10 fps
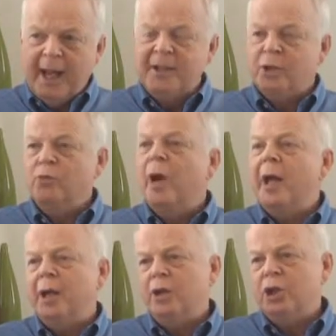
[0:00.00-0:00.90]
as a
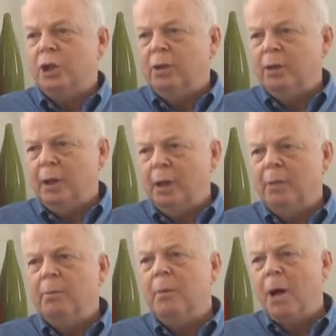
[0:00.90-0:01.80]
range,
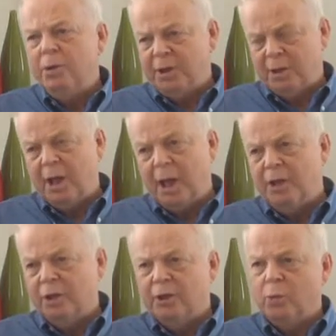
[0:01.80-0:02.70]
and most
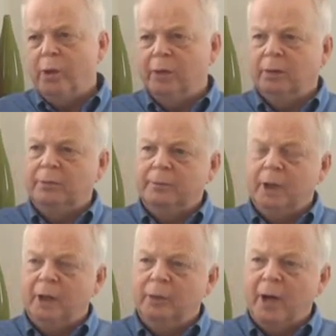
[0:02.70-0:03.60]
agents will,
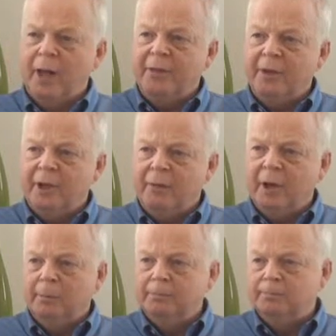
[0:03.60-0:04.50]
rather than give
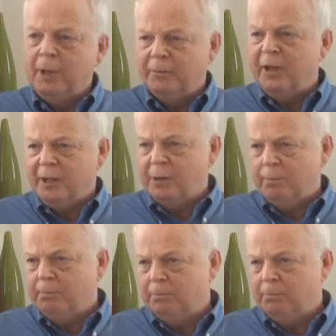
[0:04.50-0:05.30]
up a fixed